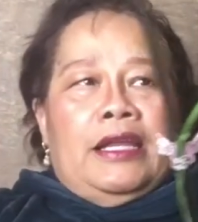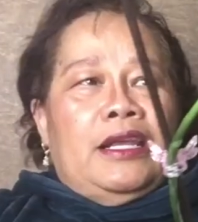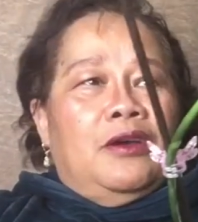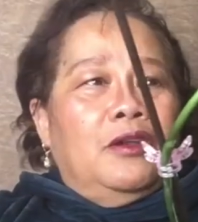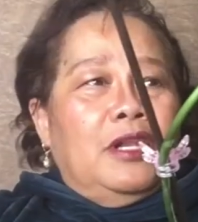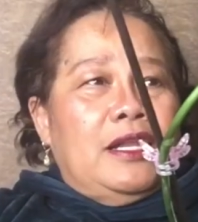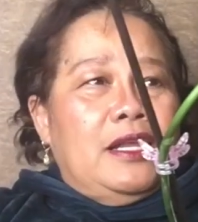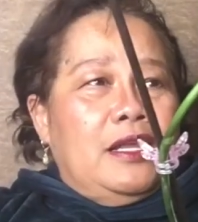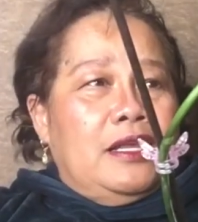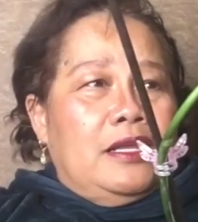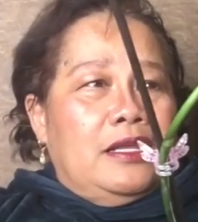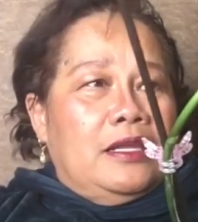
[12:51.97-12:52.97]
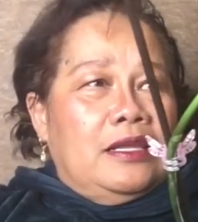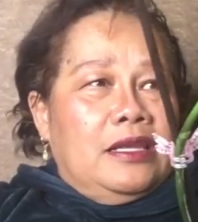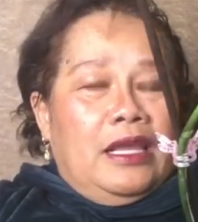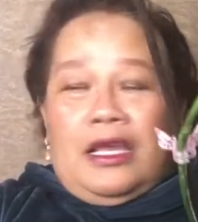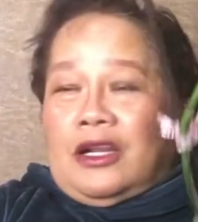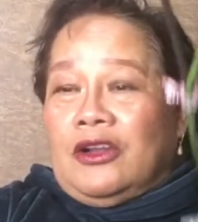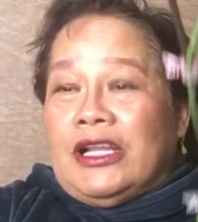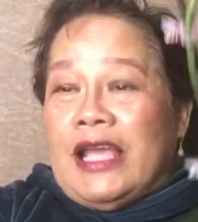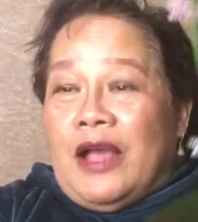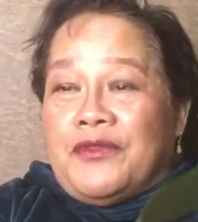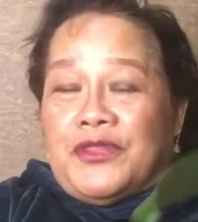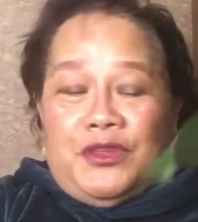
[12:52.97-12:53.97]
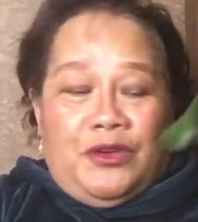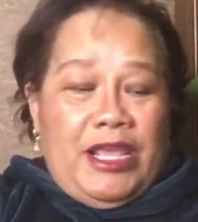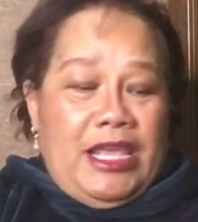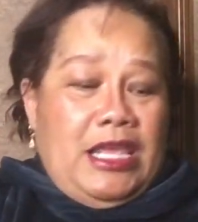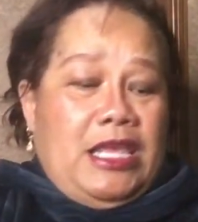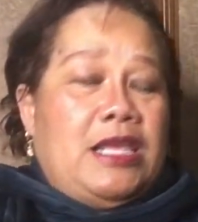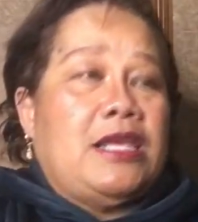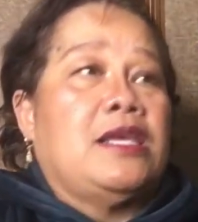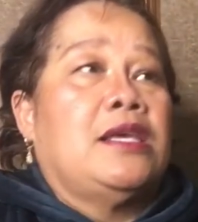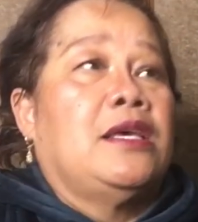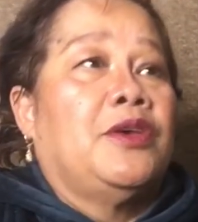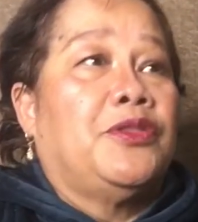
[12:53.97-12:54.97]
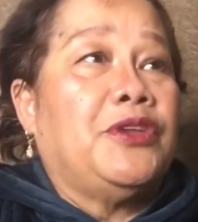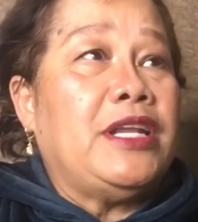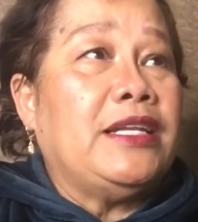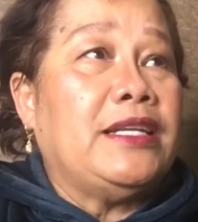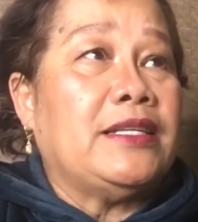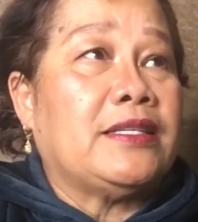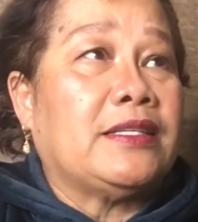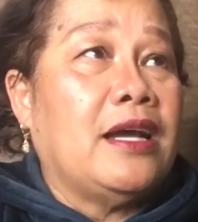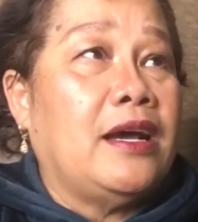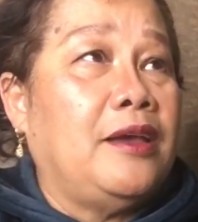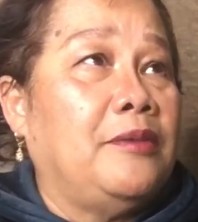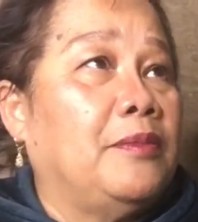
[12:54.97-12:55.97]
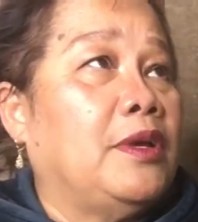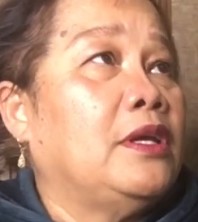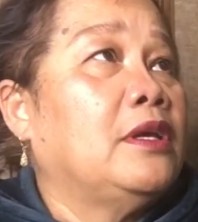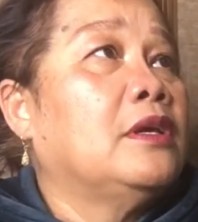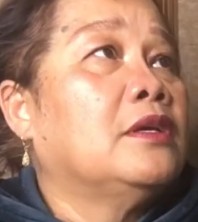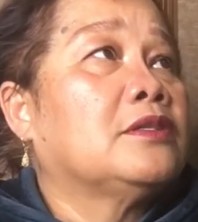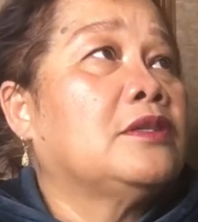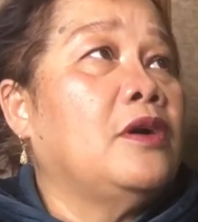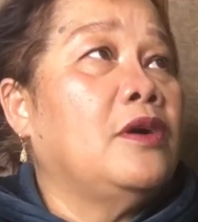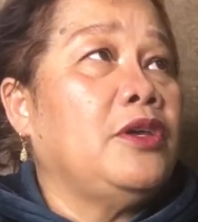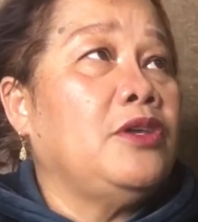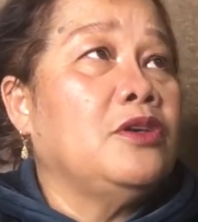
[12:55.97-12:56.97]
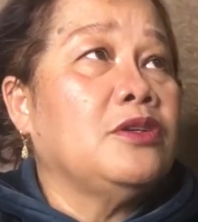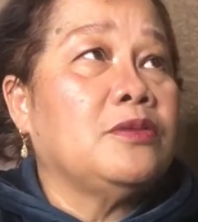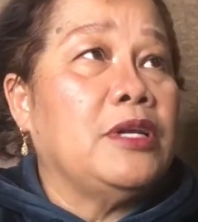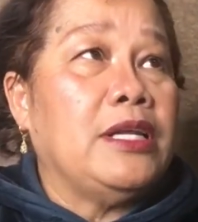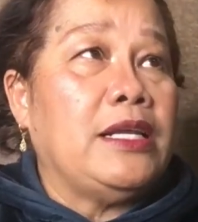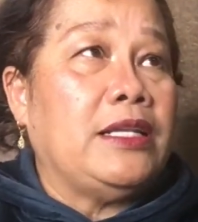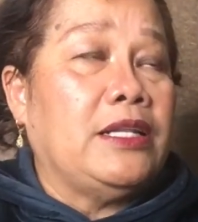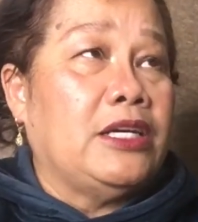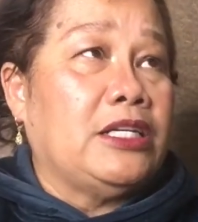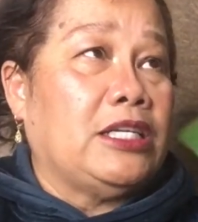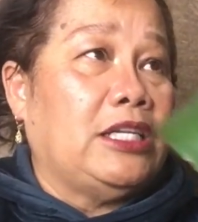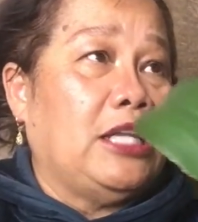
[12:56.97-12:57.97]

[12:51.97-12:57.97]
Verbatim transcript: it only it only have three, three this time. So usually there's a